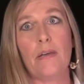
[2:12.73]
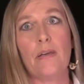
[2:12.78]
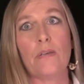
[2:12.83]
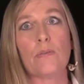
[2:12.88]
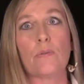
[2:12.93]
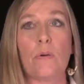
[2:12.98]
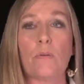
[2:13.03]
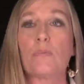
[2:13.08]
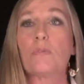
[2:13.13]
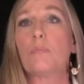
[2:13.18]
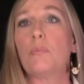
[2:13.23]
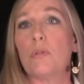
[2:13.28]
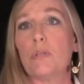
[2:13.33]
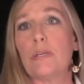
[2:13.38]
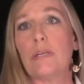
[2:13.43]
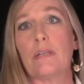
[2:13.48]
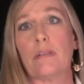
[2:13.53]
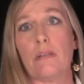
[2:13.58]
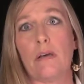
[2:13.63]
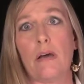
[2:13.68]
So I was
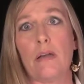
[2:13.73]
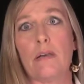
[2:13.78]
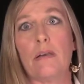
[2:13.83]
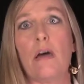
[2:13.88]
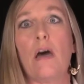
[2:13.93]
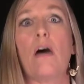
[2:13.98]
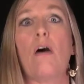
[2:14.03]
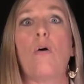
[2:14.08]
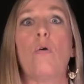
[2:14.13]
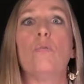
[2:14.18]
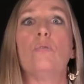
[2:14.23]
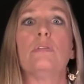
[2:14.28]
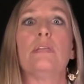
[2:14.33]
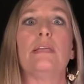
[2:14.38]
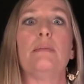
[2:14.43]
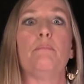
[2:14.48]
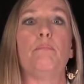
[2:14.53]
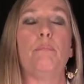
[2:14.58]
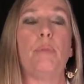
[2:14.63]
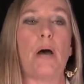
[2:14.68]
bullied a lot, not
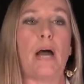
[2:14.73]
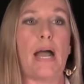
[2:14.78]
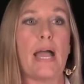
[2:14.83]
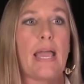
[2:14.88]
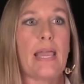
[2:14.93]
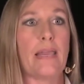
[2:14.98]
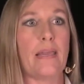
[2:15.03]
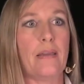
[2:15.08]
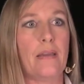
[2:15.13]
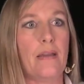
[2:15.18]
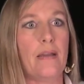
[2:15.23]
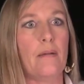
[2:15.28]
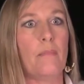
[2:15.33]
only by